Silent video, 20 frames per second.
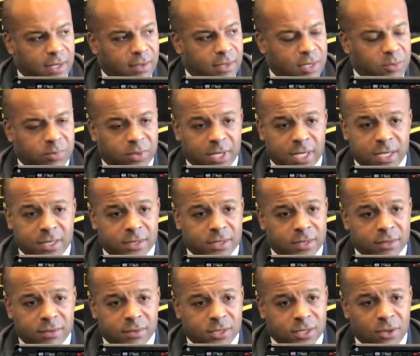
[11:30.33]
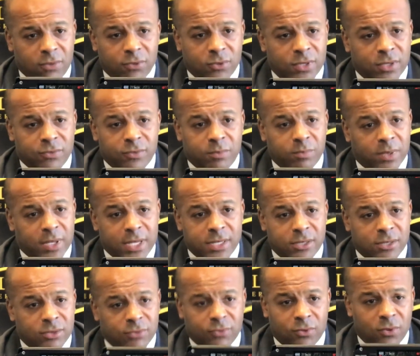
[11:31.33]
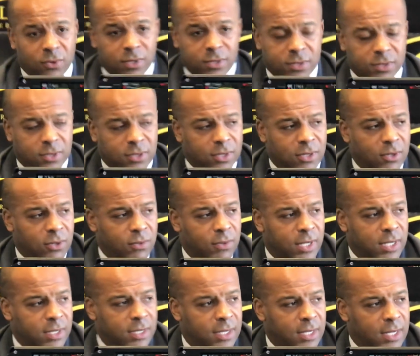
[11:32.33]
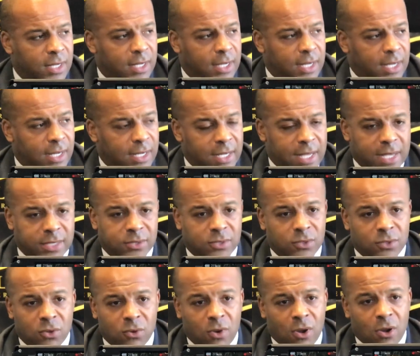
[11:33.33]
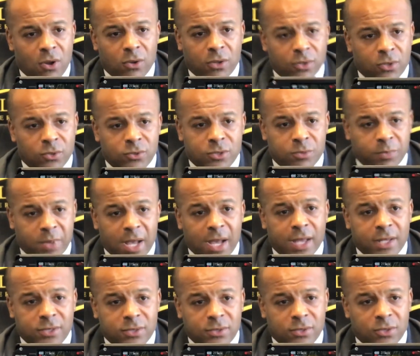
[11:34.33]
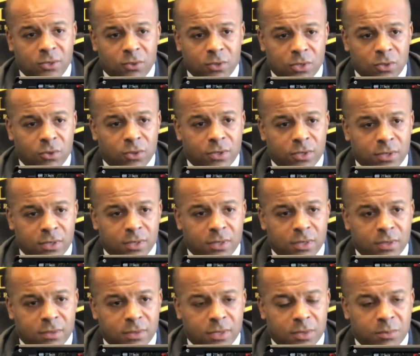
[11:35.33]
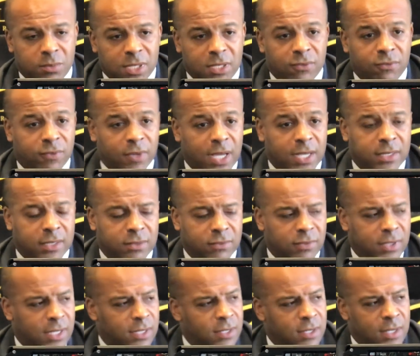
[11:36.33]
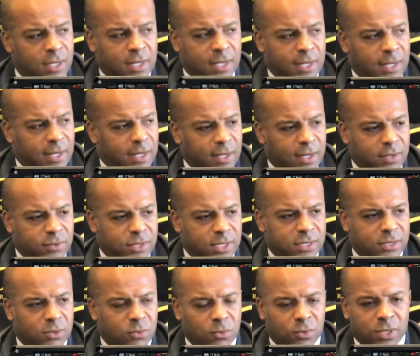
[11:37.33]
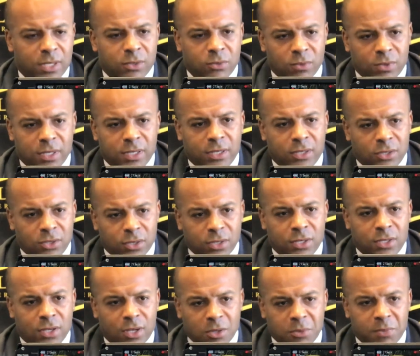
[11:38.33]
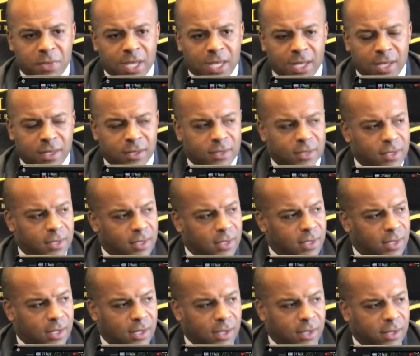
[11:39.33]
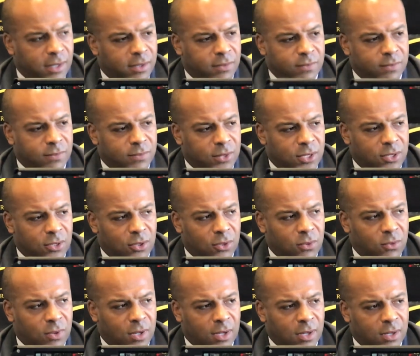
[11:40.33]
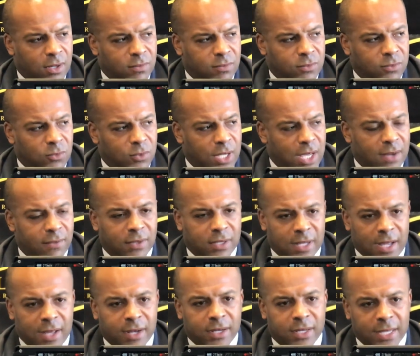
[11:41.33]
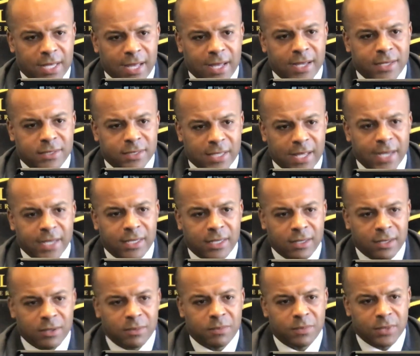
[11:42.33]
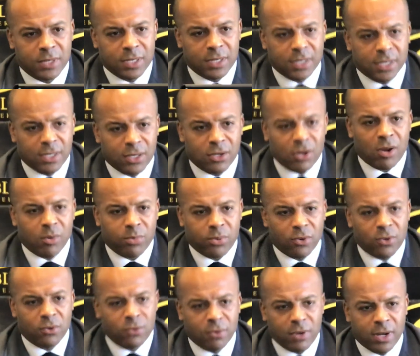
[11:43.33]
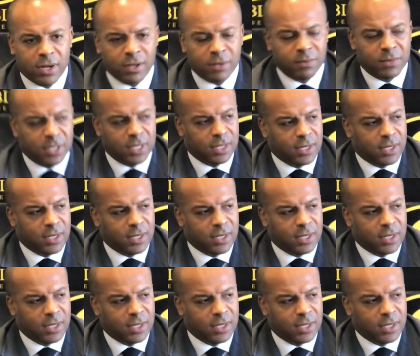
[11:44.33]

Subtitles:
He plays in several different places for us, you know, and he has to know all of those spots, you know, in order to be effective. And just a really, really good young man. You know, we have a lot of guys like him in our program,